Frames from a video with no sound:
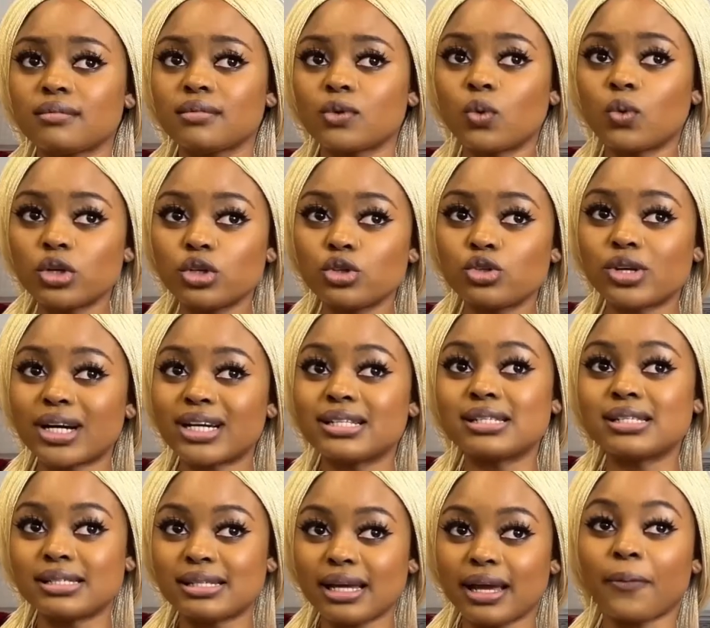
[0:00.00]
What are you trying
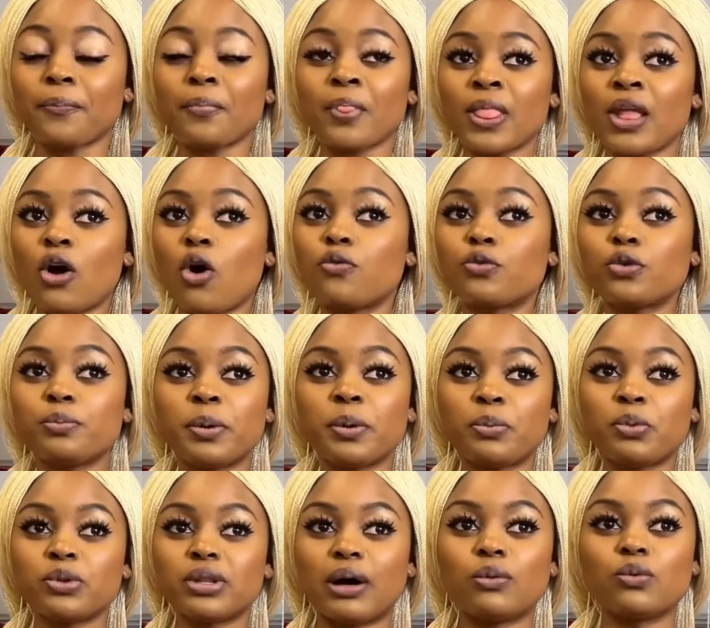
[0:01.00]
to say? Often
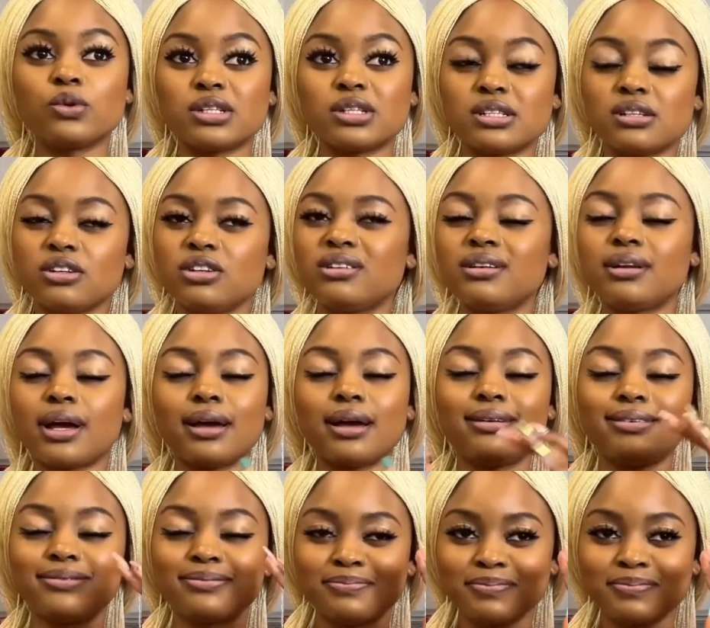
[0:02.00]
people that would, like,